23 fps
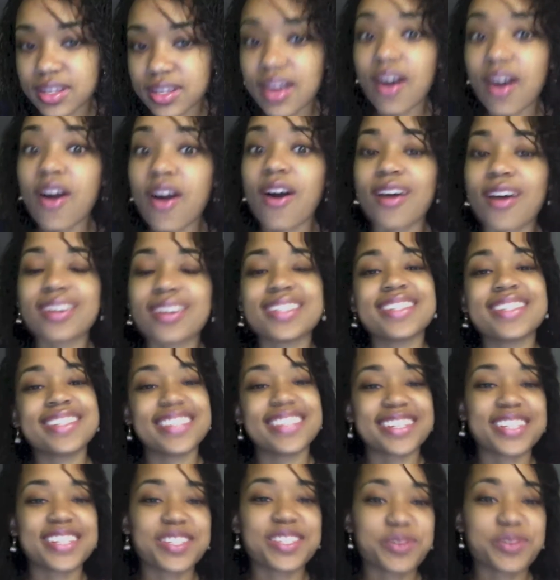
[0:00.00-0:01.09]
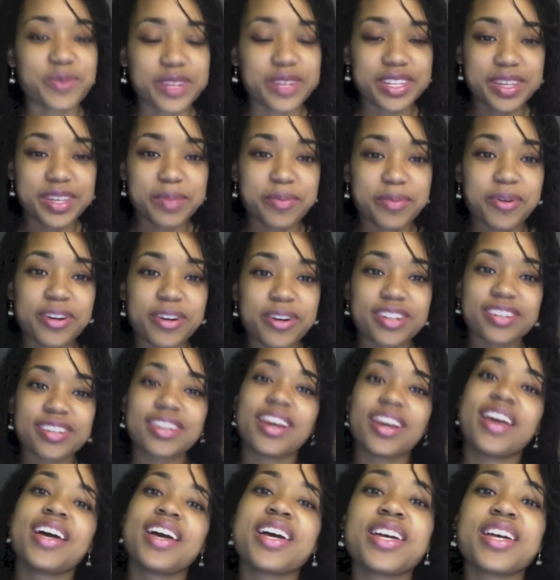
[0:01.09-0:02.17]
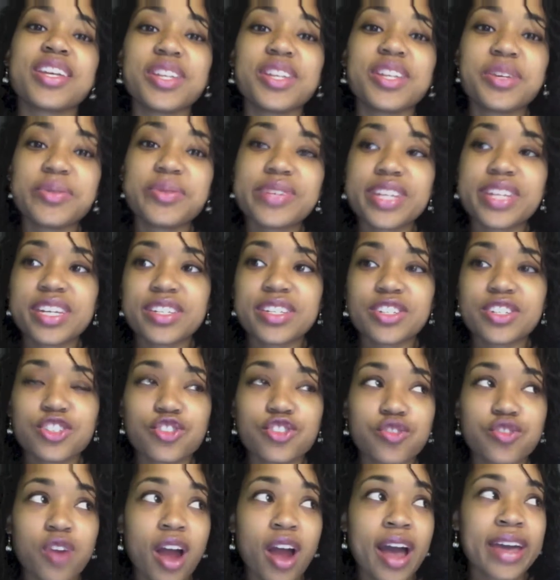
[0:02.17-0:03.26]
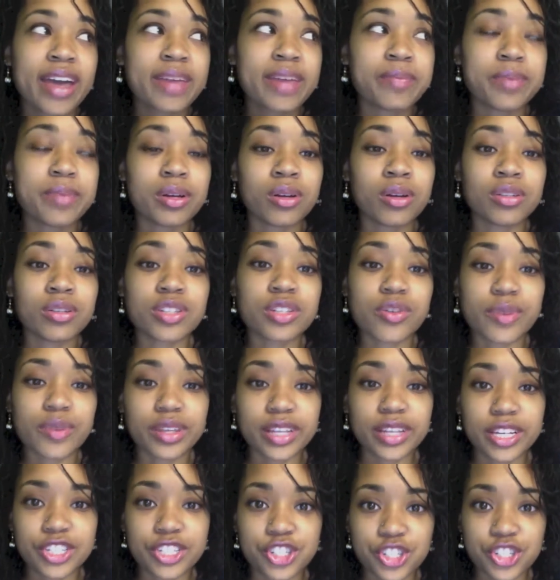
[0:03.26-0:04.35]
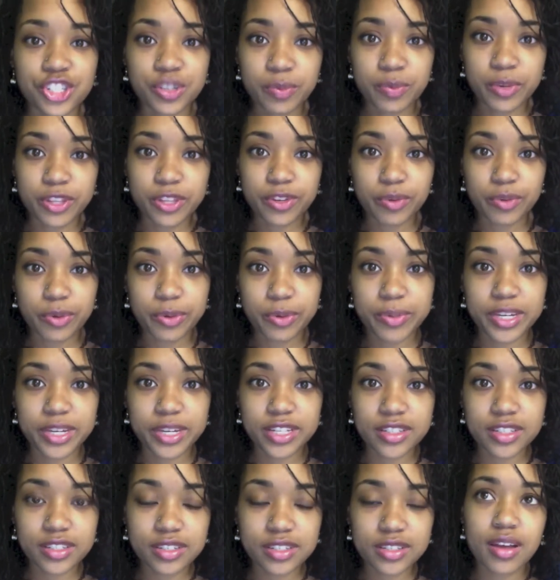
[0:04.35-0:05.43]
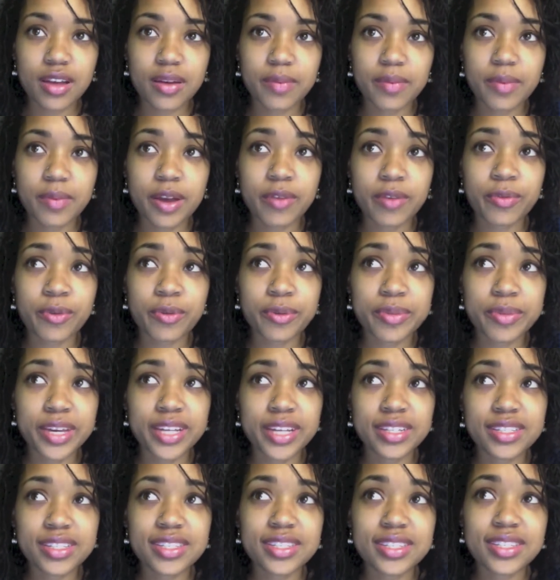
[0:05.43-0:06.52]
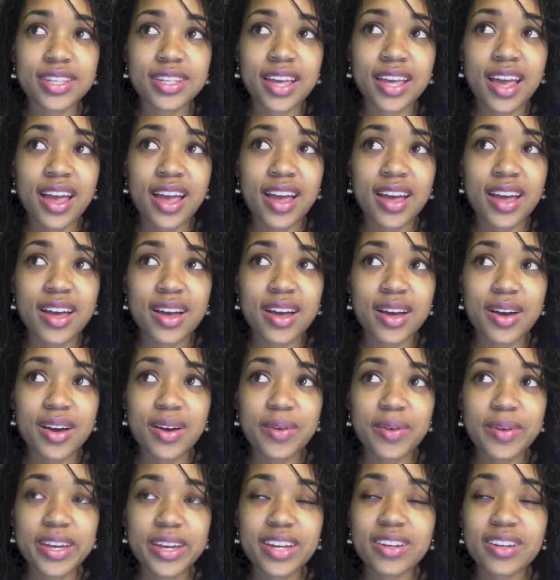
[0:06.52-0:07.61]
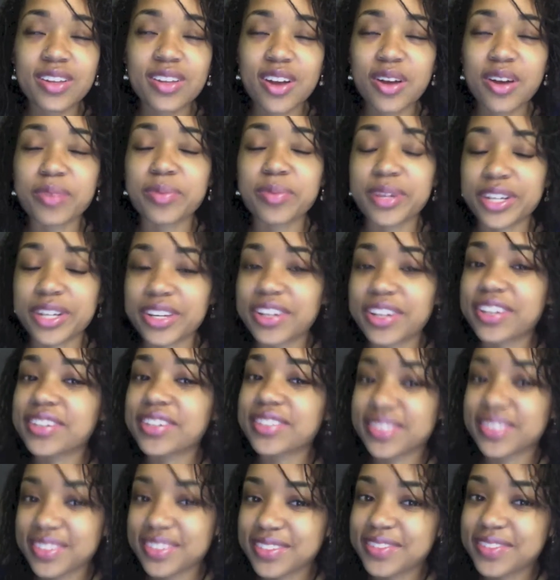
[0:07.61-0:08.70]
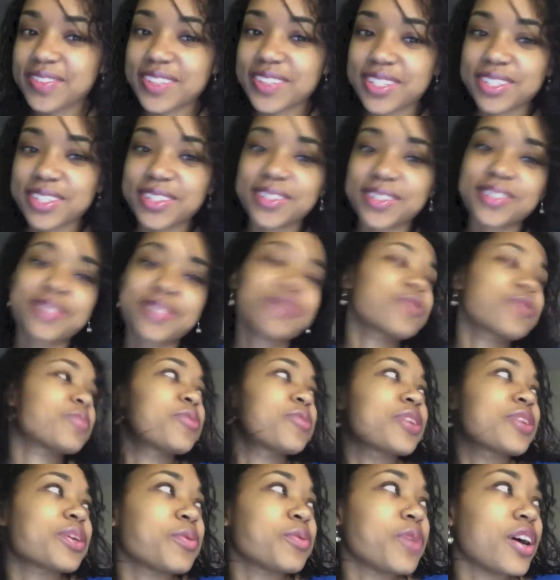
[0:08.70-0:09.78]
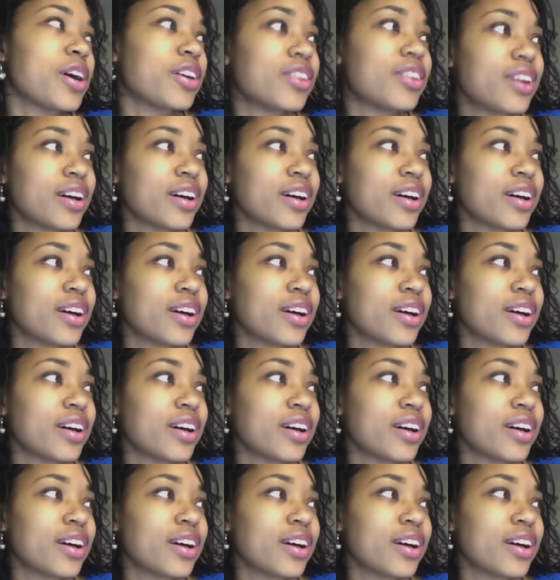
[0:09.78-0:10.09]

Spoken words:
Oh, 6 is really important. You need to try and build a relationship with your roommates. My roommates, we get along pretty good. We do pretty well.